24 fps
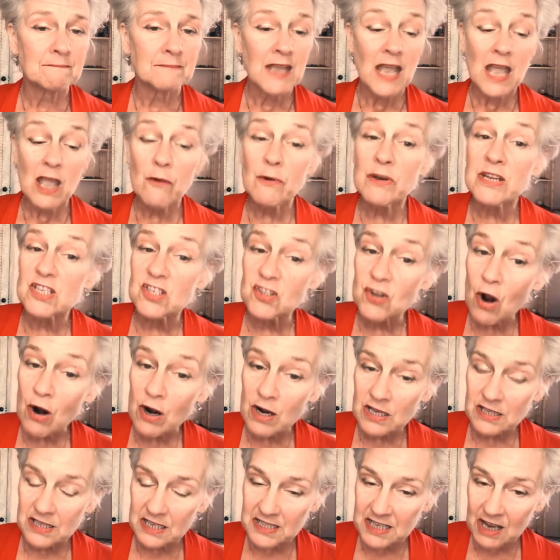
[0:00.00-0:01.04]
Harry
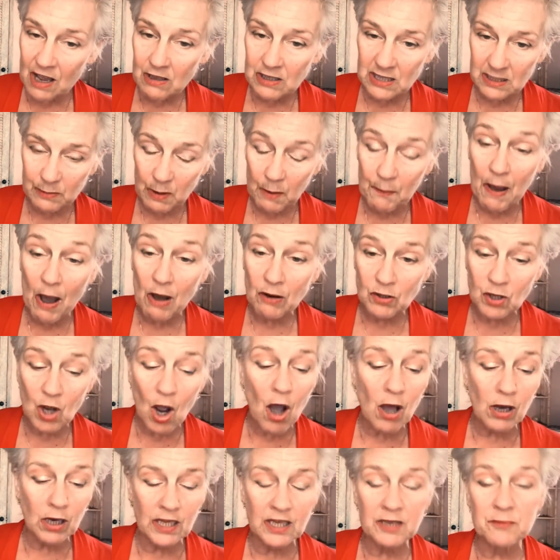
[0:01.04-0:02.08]
started to tell them about
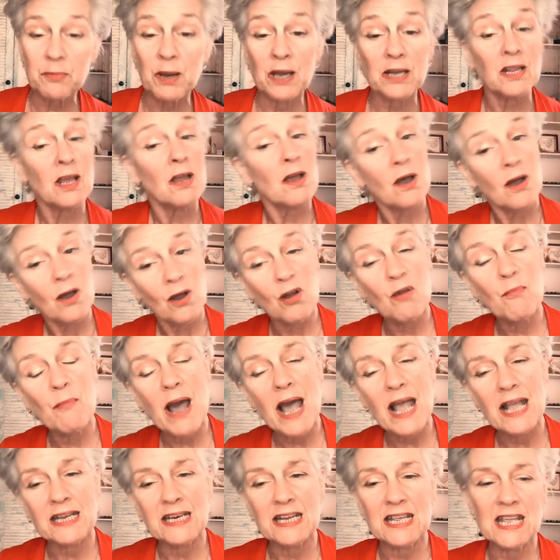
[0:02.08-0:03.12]
Colin, but
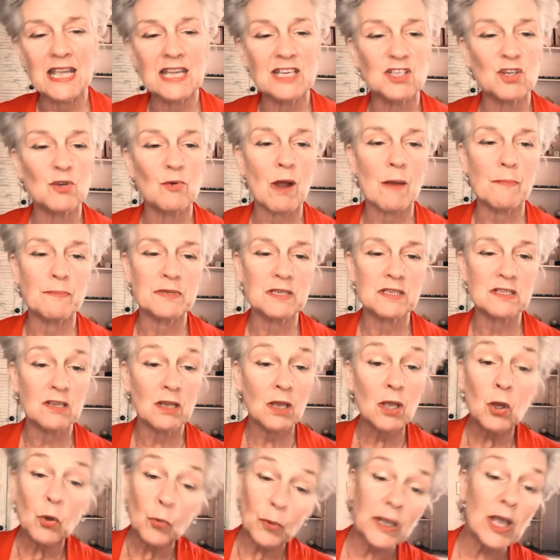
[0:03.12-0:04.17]
Hermione interrupted.
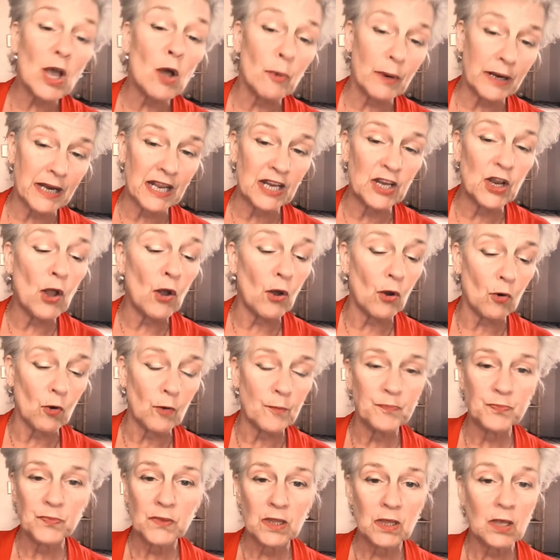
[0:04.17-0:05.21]
We already know.
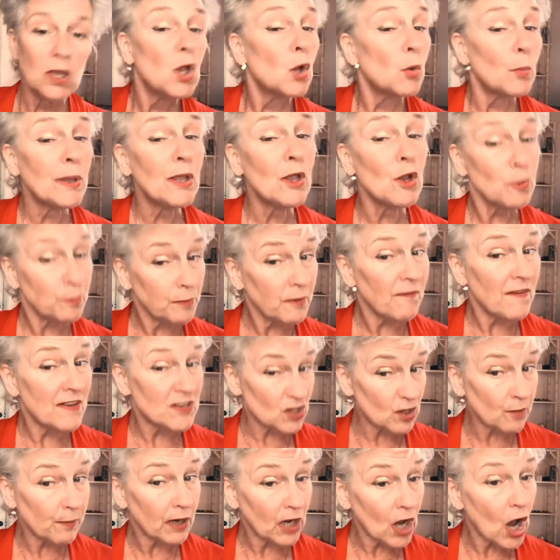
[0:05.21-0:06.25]
We heard
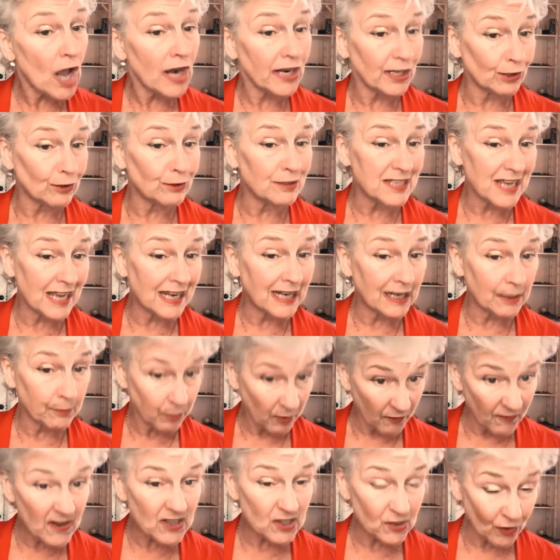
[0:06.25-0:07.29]
Professor McGonagall telling
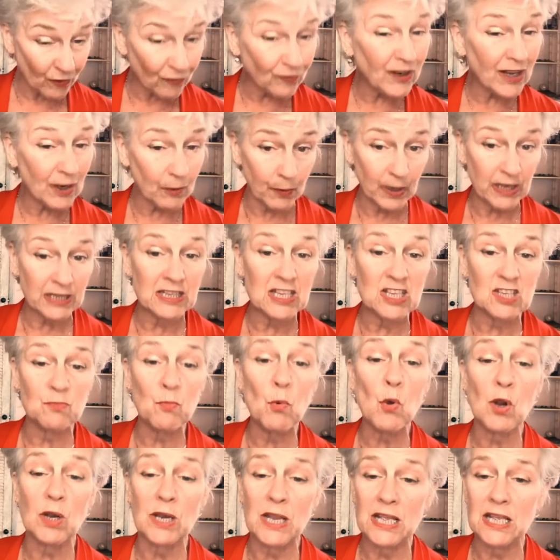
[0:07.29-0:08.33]
Professor Flitwick this
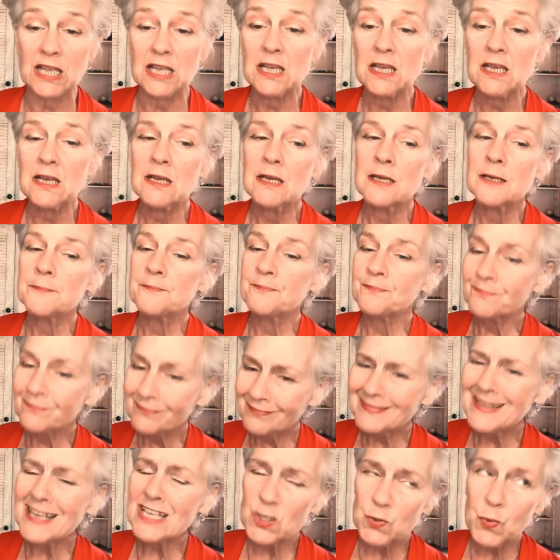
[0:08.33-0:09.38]
morning.
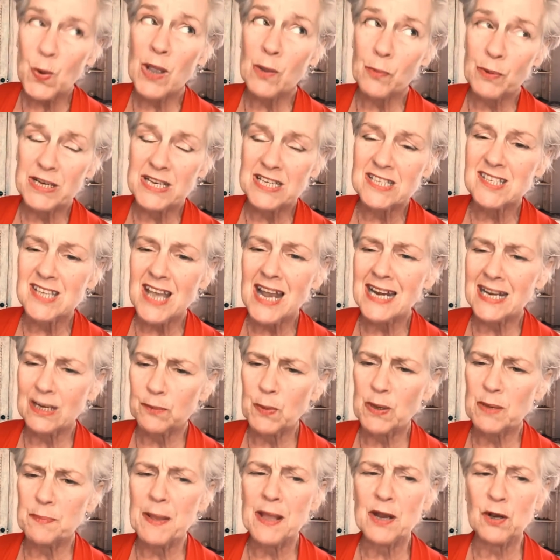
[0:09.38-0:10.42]
That's why we decided
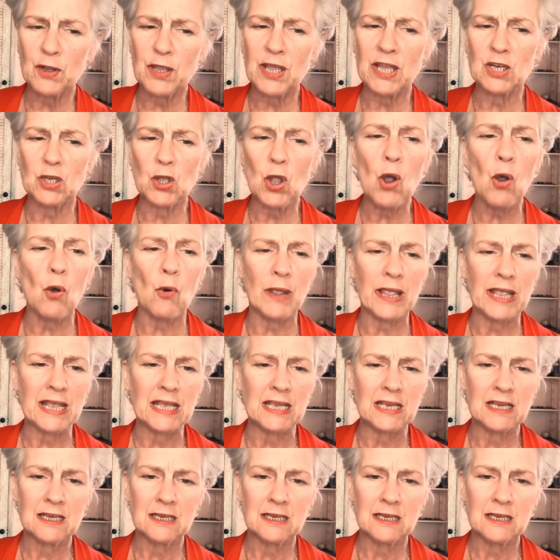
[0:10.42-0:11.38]
we'd better get going.